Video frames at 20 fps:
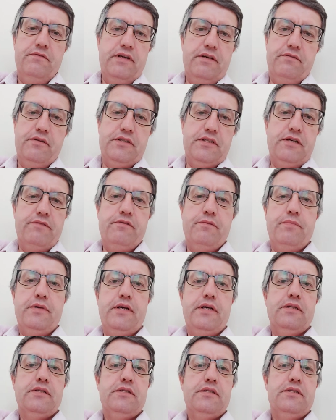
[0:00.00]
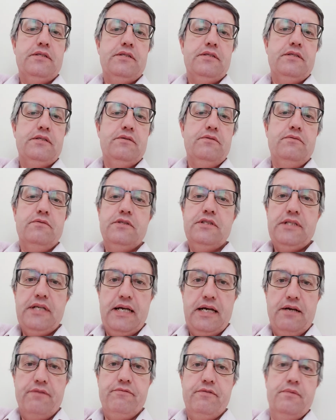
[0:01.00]
various other bits or
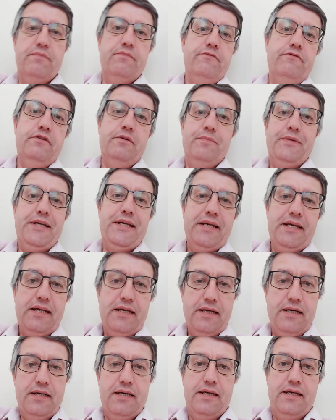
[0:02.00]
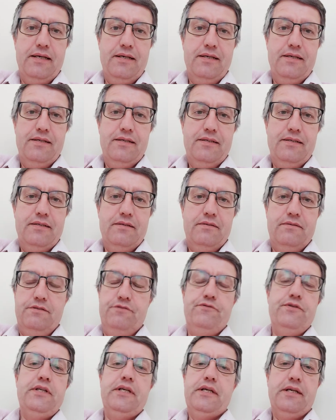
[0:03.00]
sack them for being gay.
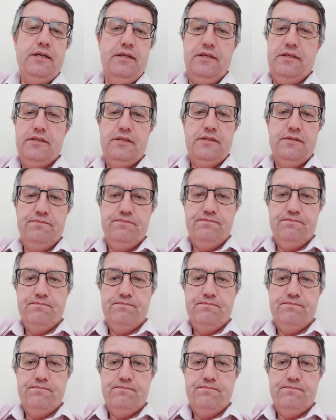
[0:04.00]
It's ridiculous.